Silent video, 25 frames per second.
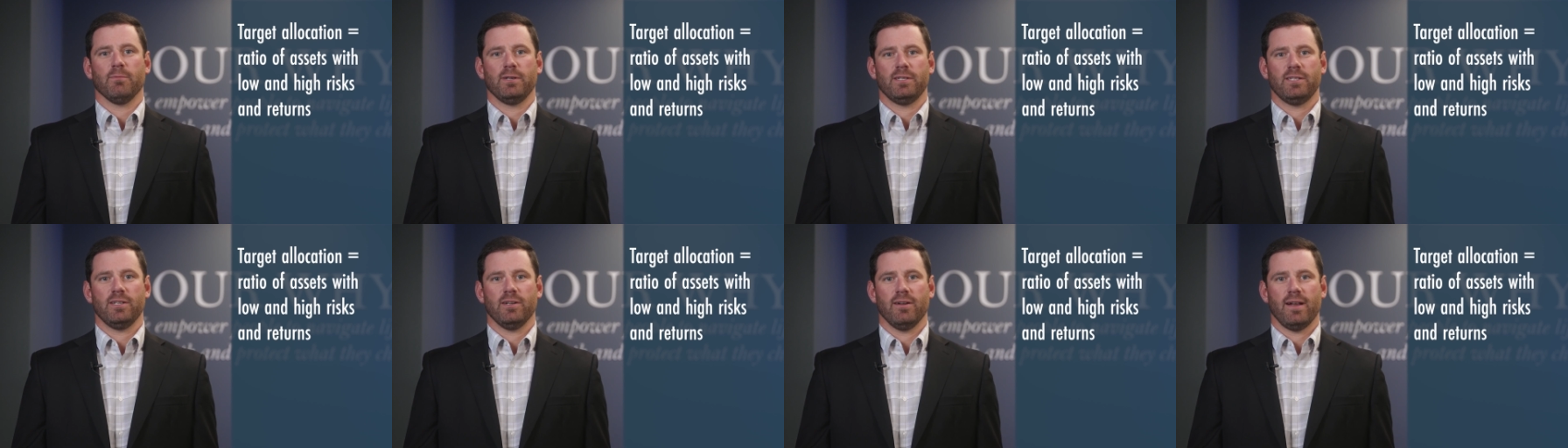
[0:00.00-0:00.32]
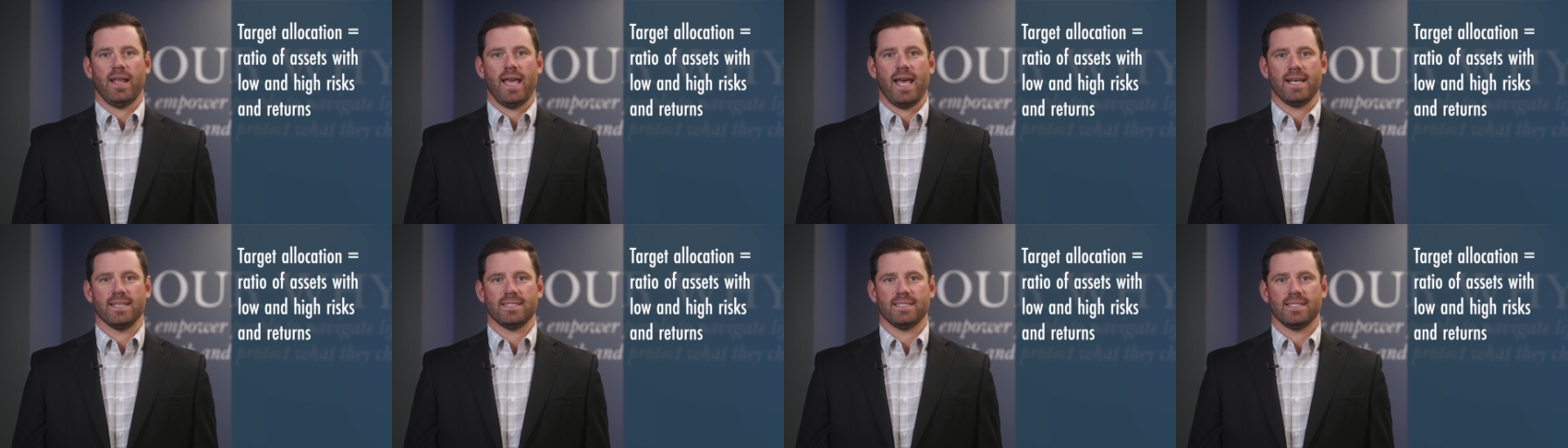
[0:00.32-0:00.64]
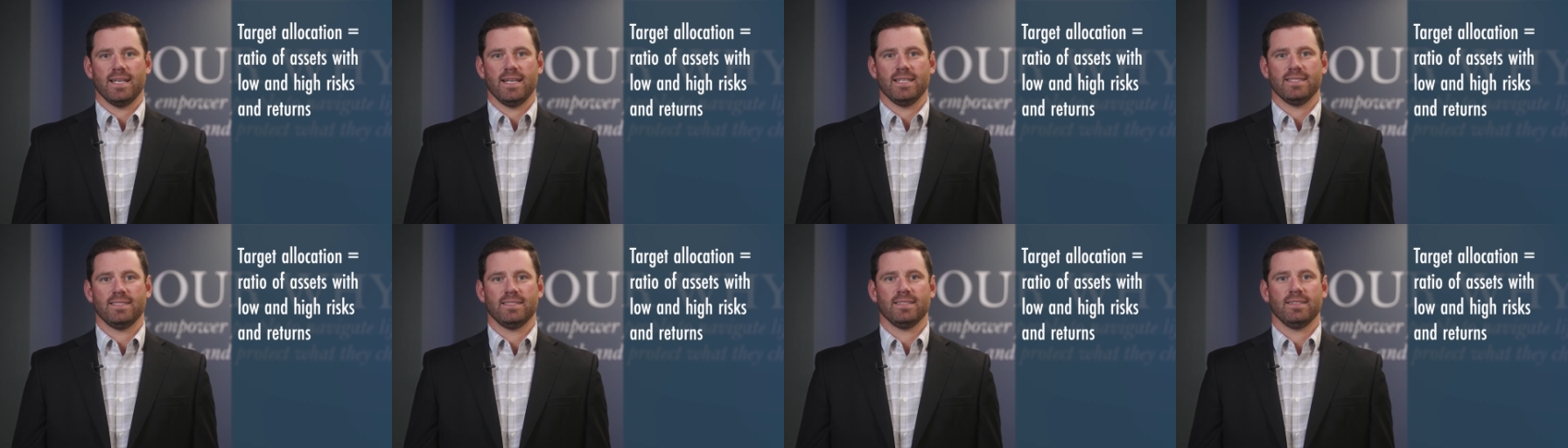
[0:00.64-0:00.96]
return
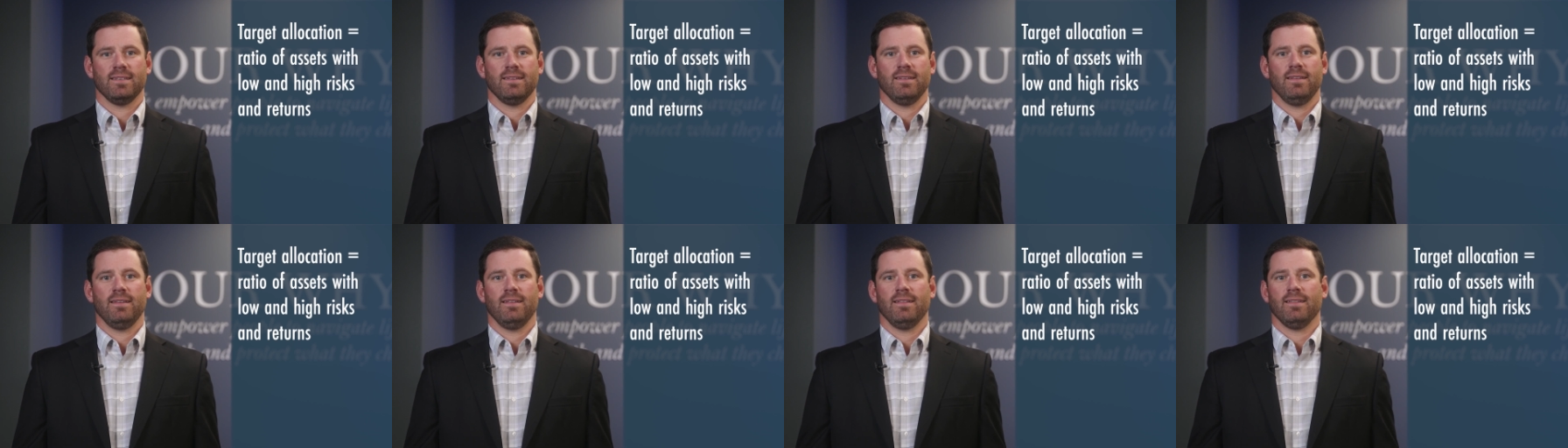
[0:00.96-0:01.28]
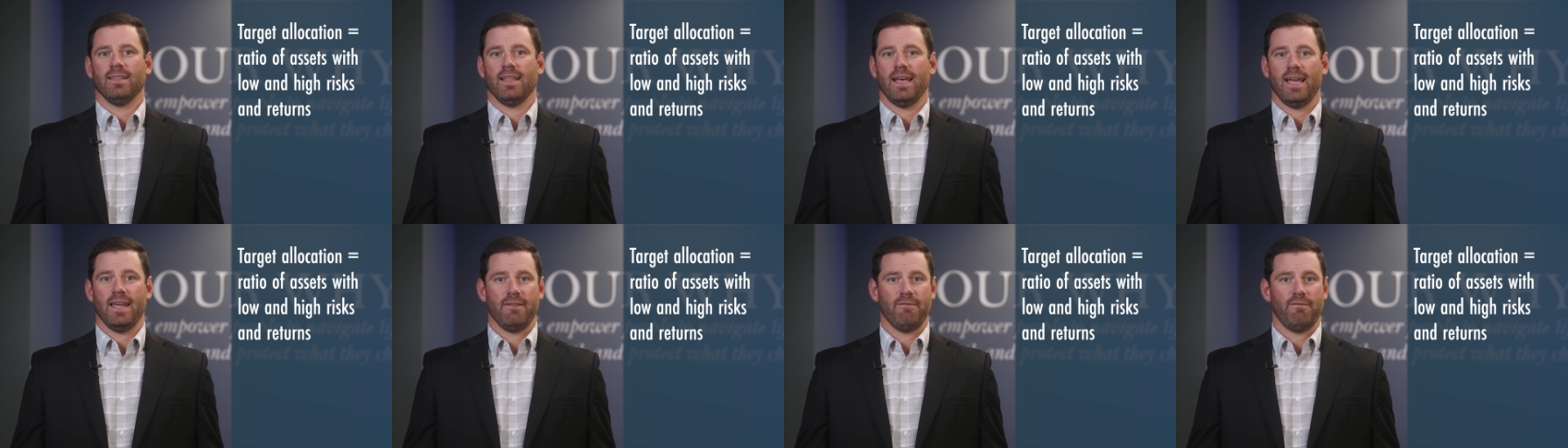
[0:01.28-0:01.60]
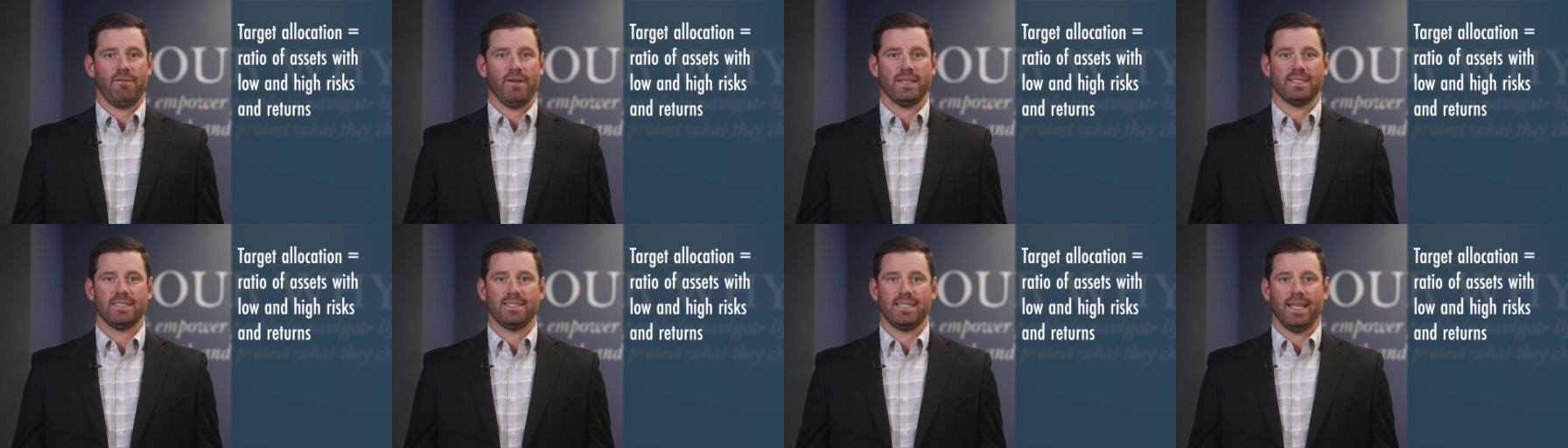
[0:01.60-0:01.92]
assets, like
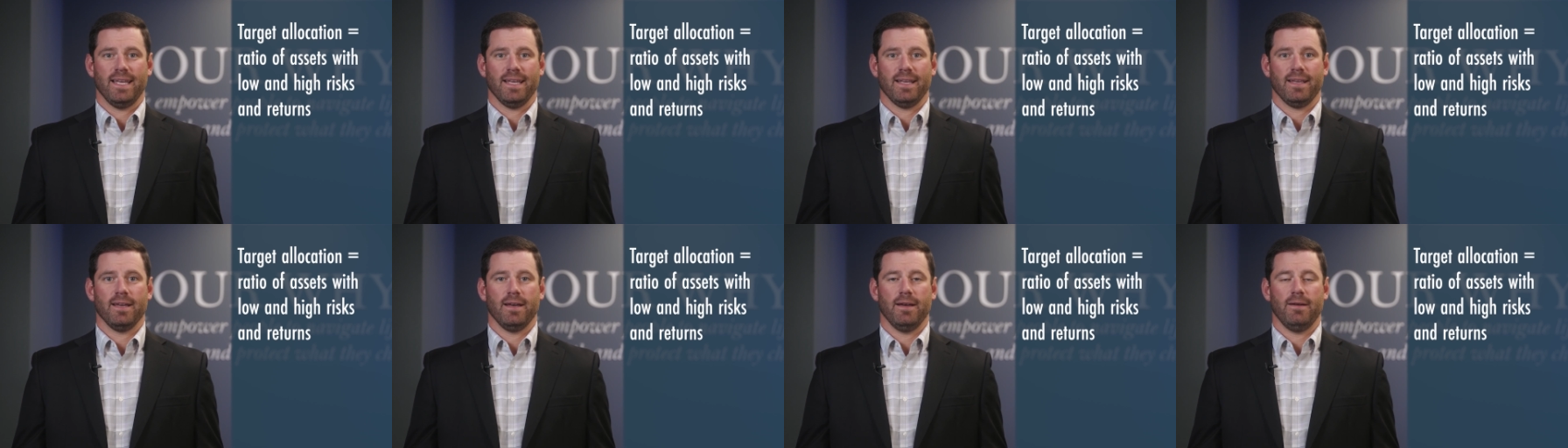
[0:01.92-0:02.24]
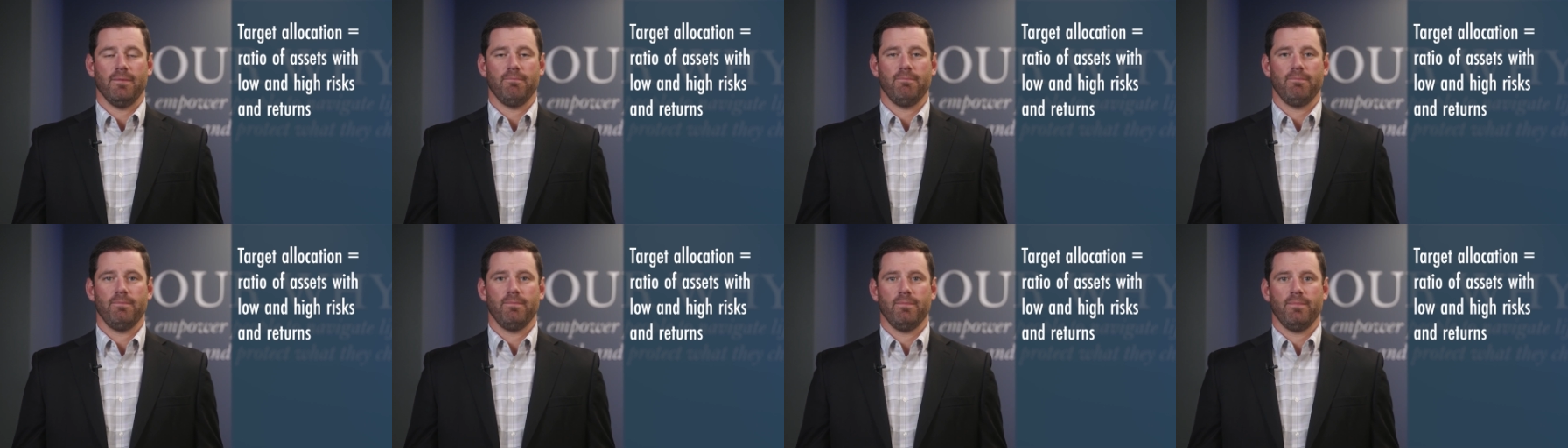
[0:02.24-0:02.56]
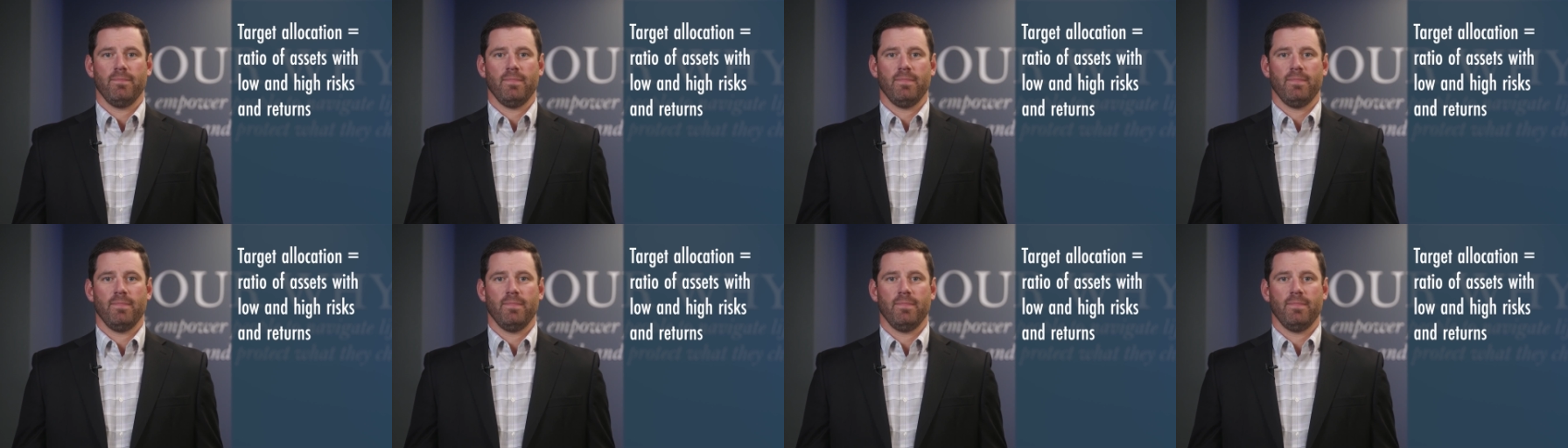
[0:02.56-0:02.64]
fixed income,